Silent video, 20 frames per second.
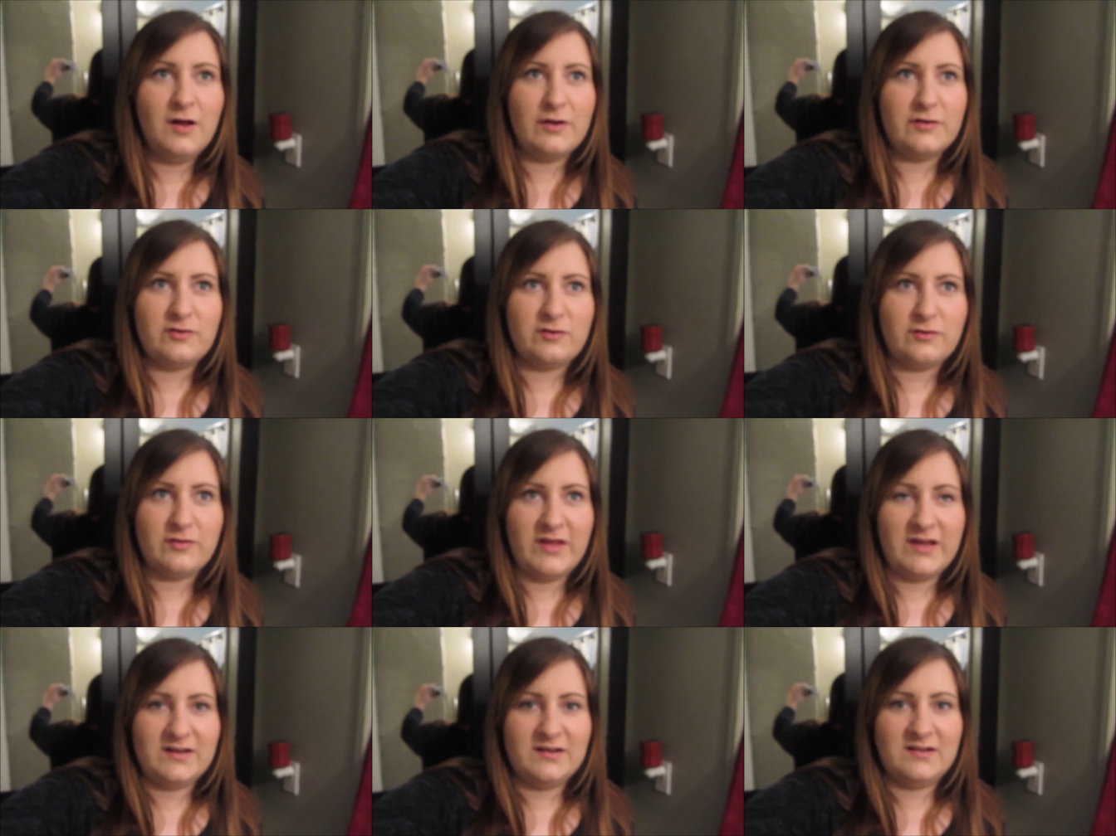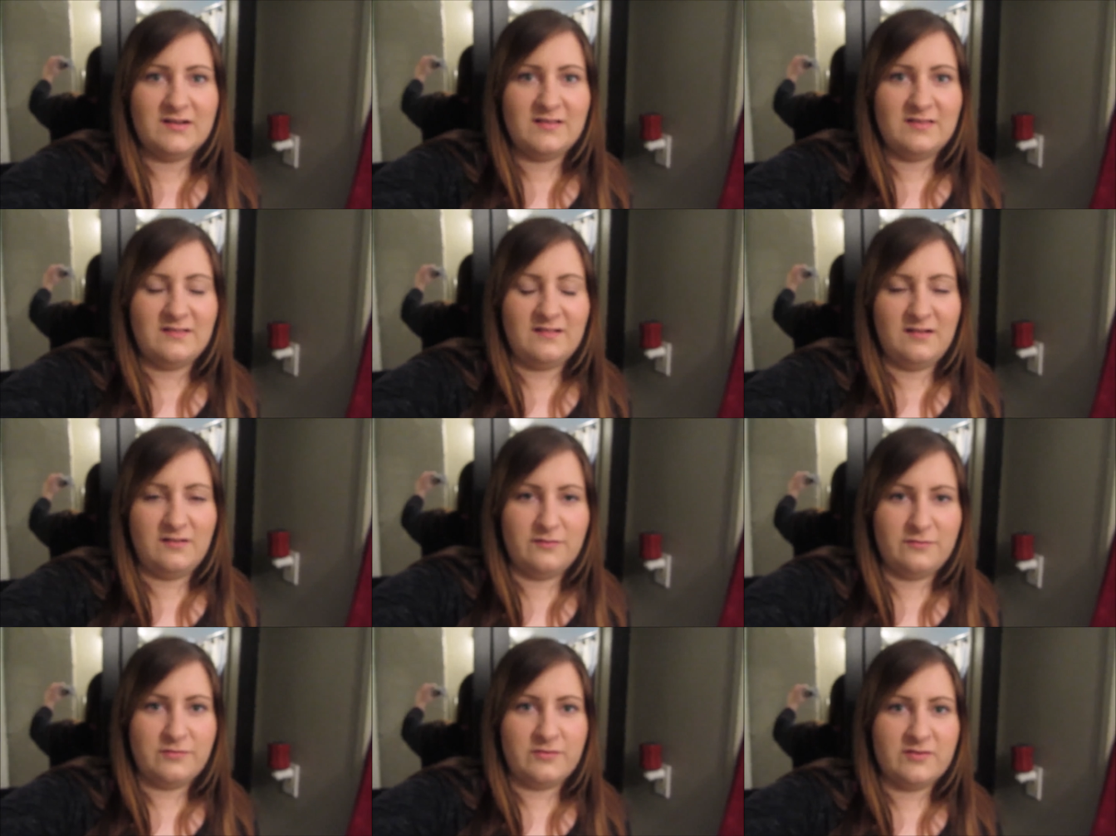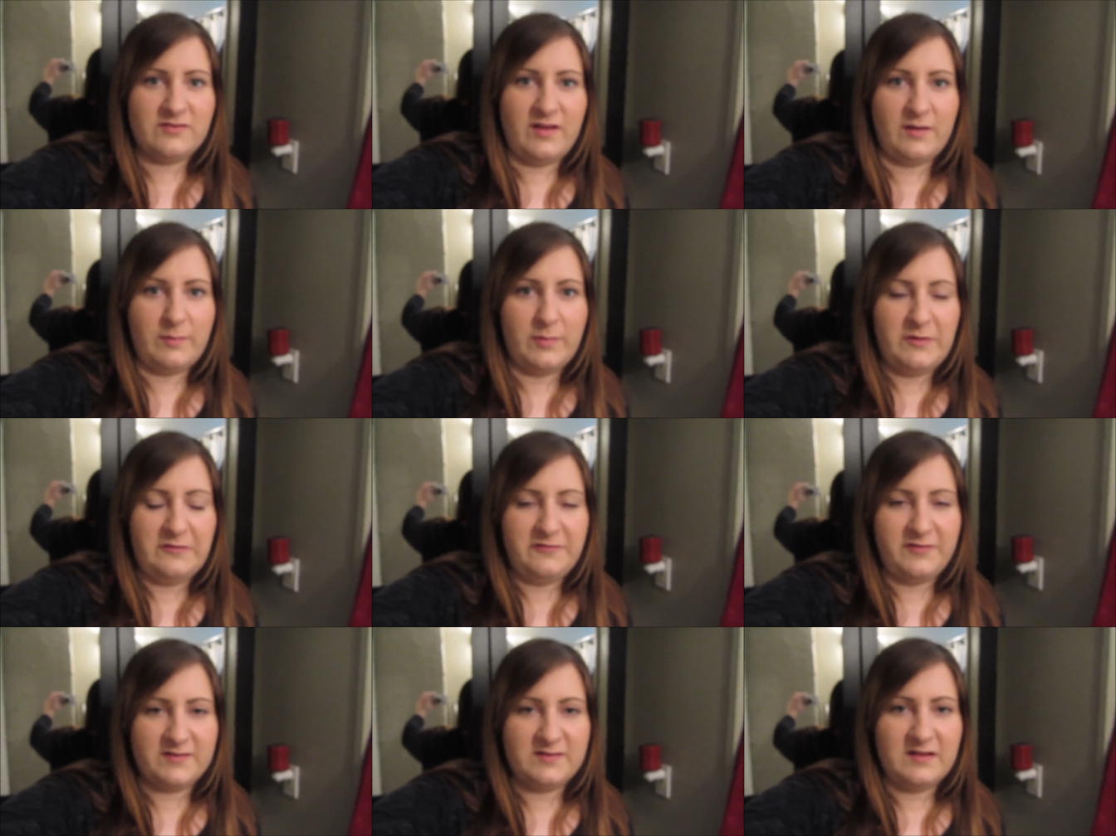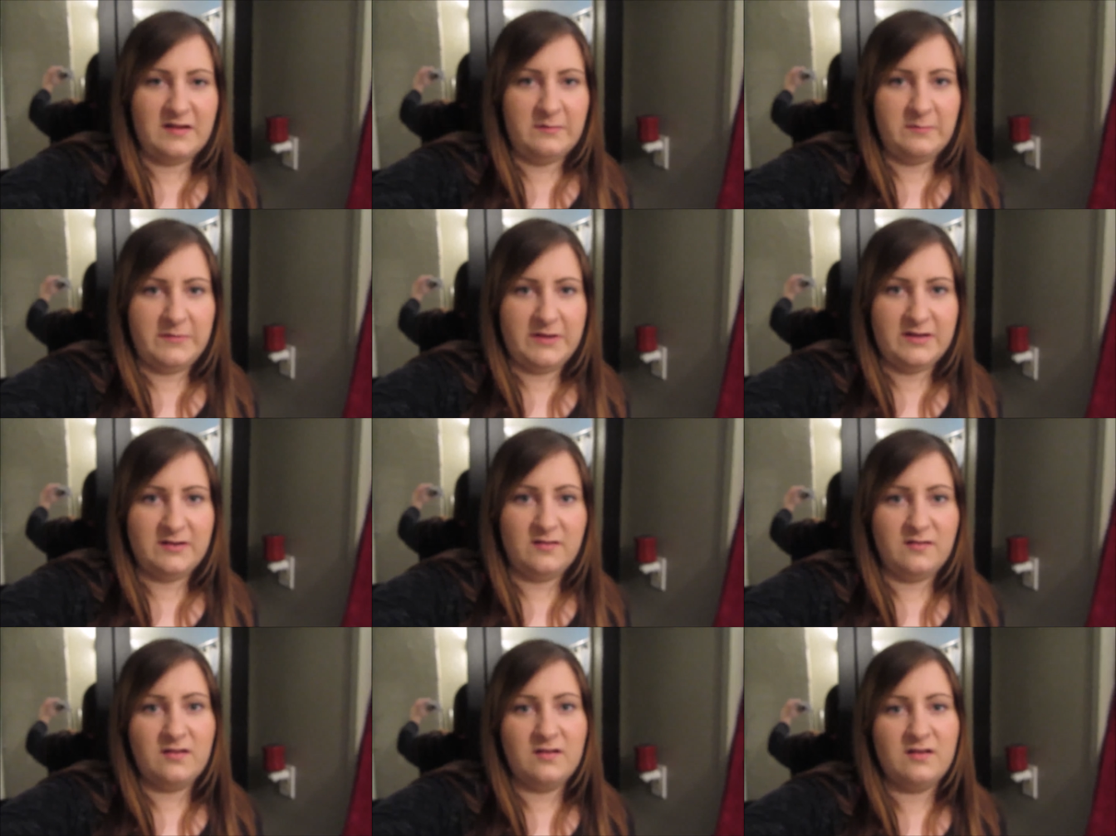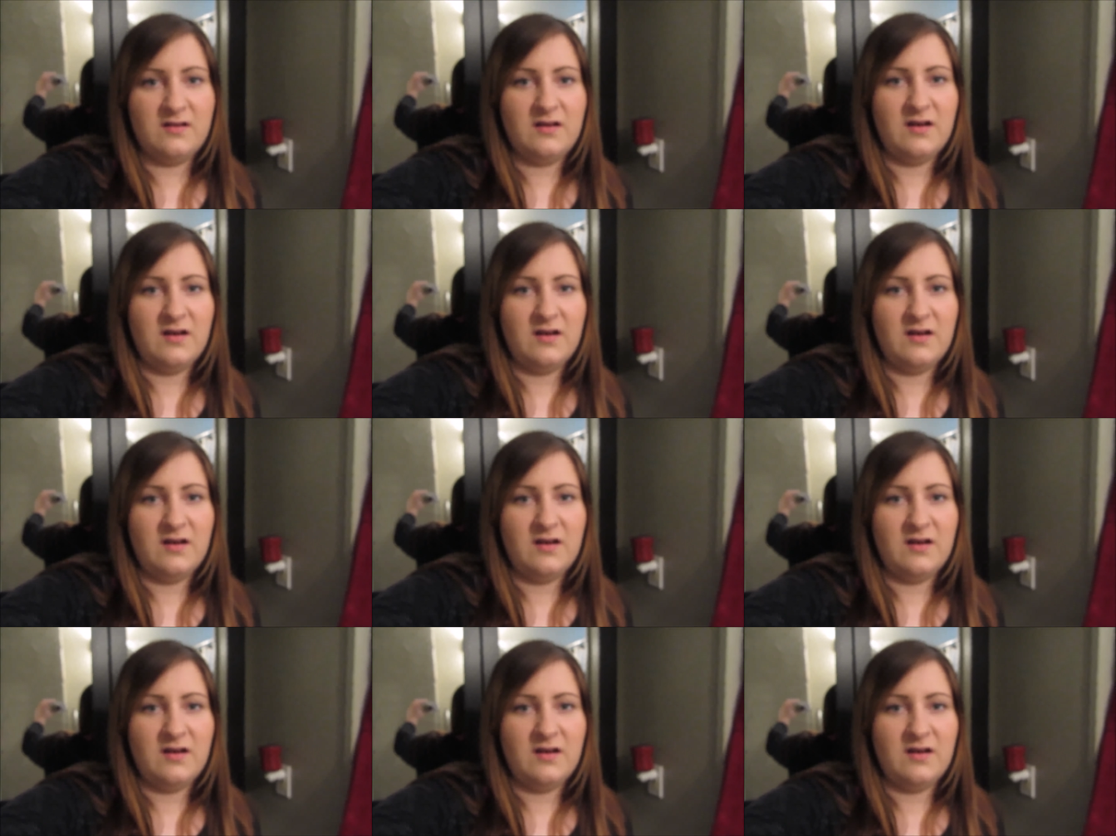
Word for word: So that in itself was like perfect timing.